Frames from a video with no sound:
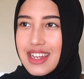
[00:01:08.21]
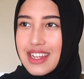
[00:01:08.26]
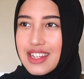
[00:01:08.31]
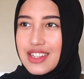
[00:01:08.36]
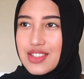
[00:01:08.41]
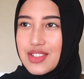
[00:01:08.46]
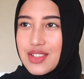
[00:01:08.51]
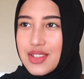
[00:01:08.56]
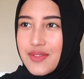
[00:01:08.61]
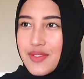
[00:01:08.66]

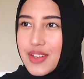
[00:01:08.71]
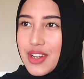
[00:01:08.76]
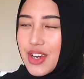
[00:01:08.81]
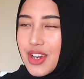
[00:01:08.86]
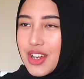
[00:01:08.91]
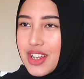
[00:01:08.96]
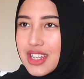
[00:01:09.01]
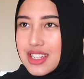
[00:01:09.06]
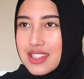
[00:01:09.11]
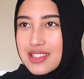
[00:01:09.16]
into the
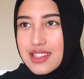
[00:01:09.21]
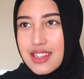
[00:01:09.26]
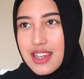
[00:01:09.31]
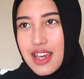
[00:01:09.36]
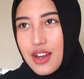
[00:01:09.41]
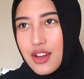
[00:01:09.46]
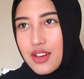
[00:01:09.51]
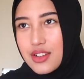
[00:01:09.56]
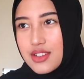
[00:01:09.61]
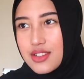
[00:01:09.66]
video. Let's
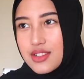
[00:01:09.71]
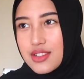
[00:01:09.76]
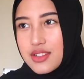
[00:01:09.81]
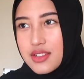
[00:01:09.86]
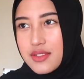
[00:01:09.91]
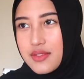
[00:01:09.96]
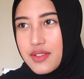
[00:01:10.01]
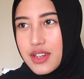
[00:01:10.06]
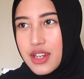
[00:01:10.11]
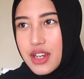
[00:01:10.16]
get on
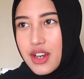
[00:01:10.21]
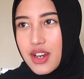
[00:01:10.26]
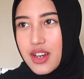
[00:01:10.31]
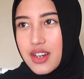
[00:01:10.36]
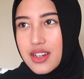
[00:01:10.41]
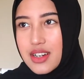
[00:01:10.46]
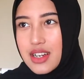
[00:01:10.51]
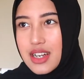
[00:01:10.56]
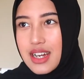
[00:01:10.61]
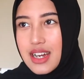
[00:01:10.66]
to the
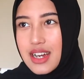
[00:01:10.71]
video.